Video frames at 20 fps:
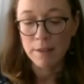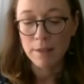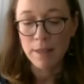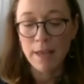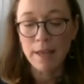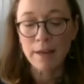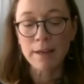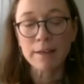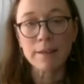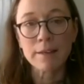
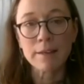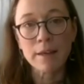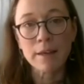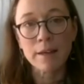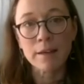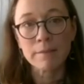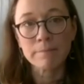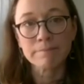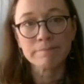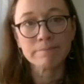that
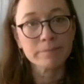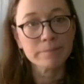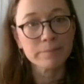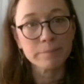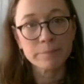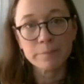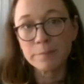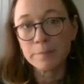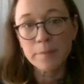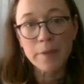anything
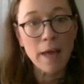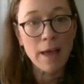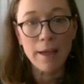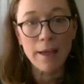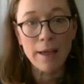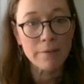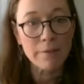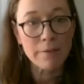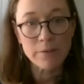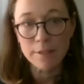I
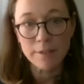have